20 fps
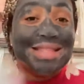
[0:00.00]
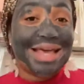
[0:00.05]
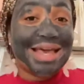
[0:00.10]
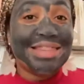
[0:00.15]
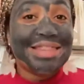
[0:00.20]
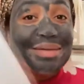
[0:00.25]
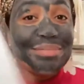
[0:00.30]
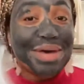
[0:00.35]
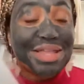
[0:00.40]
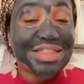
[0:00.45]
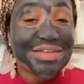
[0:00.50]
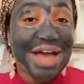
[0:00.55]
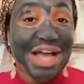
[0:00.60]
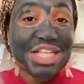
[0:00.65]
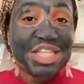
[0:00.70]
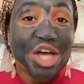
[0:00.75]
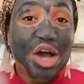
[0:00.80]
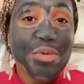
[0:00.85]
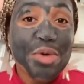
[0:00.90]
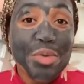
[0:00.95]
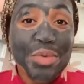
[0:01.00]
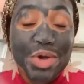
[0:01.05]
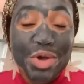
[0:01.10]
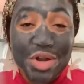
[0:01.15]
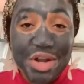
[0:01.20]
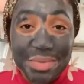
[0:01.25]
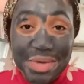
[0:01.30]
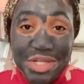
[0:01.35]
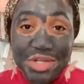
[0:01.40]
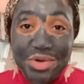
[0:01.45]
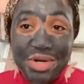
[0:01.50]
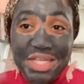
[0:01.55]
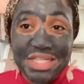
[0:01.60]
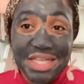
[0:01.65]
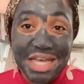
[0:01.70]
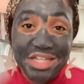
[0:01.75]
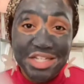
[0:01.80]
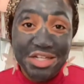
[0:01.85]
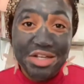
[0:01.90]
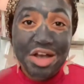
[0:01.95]
In the month of October, we're going to be doing a
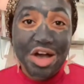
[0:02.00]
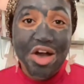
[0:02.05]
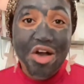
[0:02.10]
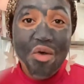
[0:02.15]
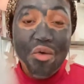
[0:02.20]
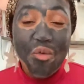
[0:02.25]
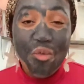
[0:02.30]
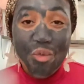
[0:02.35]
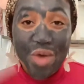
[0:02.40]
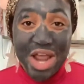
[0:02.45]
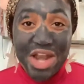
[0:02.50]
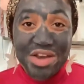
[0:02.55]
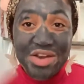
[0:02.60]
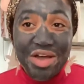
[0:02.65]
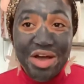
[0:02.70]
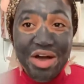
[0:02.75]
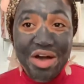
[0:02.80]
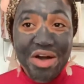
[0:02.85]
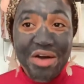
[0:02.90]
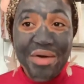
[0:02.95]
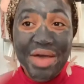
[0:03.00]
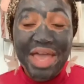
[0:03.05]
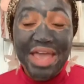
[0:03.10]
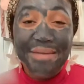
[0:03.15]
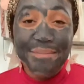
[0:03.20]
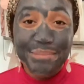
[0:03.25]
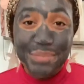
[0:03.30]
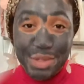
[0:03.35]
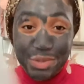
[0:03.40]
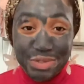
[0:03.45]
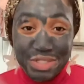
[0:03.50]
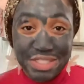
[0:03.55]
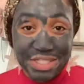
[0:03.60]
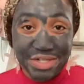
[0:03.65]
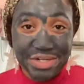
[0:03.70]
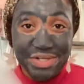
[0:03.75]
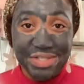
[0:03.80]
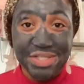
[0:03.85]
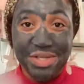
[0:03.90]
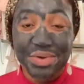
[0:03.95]
session called Retinol and
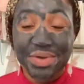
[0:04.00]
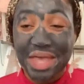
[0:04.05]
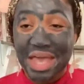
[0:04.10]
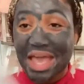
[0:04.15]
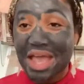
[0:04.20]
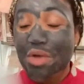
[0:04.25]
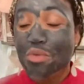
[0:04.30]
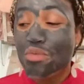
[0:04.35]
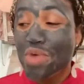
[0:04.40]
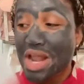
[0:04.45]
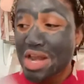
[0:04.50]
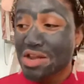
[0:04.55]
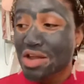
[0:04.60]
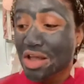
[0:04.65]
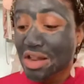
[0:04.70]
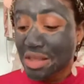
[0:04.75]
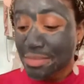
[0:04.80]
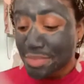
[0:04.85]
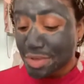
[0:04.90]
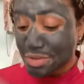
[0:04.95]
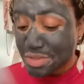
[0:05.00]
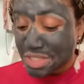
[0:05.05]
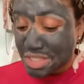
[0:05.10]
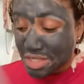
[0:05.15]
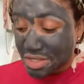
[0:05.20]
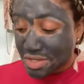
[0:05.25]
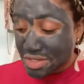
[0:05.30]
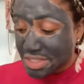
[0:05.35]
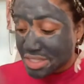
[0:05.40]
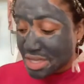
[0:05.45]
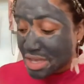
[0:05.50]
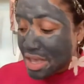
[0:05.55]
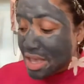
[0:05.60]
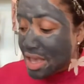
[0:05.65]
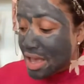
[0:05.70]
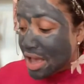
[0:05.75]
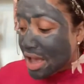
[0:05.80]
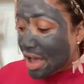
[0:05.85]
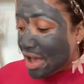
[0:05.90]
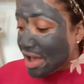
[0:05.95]
Boosters. Okay, Retinol and Boosters.
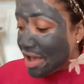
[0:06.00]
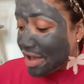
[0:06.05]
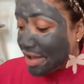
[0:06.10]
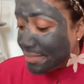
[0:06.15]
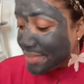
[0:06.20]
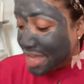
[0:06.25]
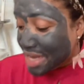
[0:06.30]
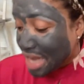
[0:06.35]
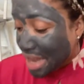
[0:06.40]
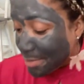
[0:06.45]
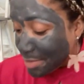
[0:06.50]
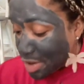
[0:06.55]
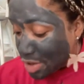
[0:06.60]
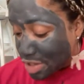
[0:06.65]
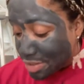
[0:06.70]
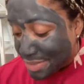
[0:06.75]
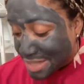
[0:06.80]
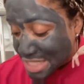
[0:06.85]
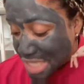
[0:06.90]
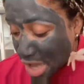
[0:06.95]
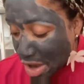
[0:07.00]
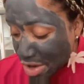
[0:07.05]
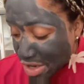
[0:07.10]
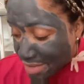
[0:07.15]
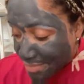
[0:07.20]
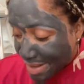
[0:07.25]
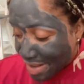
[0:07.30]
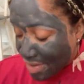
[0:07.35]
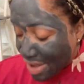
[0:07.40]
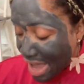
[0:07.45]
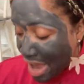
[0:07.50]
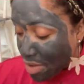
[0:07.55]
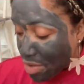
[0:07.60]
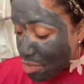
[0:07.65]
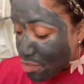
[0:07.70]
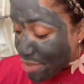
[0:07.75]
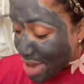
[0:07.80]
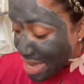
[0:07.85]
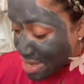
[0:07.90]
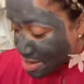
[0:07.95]
And I'm going to be talking about
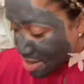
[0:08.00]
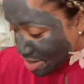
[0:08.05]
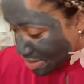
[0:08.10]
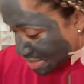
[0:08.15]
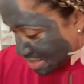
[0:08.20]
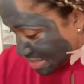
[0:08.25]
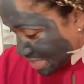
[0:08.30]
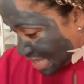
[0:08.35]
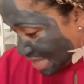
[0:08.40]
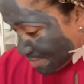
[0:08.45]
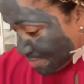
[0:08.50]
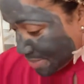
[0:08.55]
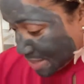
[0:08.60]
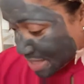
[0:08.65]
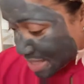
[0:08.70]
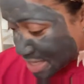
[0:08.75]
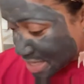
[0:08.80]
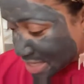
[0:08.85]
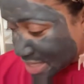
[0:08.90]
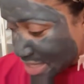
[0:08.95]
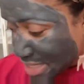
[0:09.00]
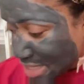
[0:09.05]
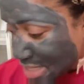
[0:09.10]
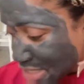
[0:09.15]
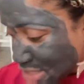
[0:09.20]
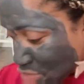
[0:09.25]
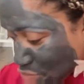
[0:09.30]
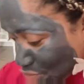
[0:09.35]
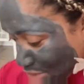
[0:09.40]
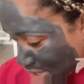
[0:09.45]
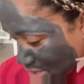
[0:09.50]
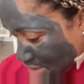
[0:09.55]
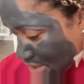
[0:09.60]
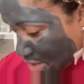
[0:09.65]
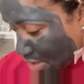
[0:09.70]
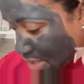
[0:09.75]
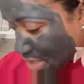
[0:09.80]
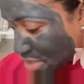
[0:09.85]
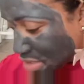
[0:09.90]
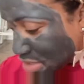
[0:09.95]
our retinol set because
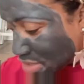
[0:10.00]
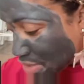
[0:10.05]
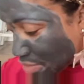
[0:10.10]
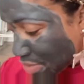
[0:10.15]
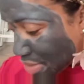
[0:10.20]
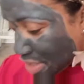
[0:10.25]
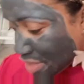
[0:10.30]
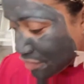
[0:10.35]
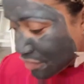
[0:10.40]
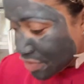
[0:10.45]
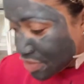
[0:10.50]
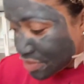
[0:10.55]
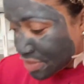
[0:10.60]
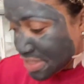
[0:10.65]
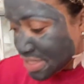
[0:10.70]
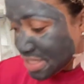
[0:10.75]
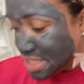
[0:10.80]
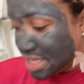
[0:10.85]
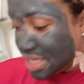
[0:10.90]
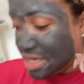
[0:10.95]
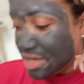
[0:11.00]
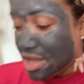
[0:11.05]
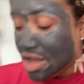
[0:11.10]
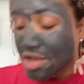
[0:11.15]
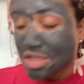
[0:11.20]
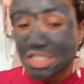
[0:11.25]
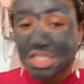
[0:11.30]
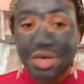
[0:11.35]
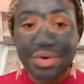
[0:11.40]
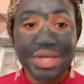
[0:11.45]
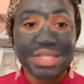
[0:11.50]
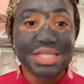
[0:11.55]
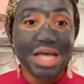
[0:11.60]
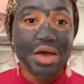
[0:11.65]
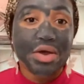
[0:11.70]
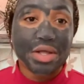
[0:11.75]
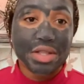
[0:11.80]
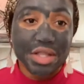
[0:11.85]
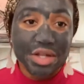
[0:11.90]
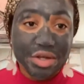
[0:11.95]
retinol is so good for your skin. Also, it's
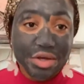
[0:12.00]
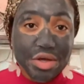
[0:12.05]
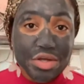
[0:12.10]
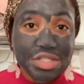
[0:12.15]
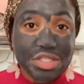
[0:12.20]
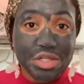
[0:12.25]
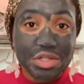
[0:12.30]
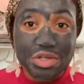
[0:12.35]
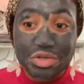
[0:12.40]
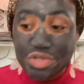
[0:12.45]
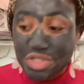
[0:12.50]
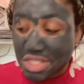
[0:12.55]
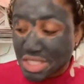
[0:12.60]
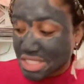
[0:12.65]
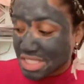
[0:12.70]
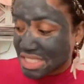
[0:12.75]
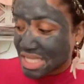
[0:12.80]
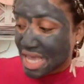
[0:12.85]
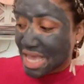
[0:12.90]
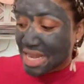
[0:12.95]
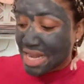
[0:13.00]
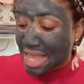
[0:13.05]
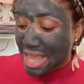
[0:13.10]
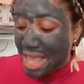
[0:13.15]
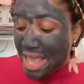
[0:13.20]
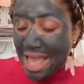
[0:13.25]
our clinical solution set.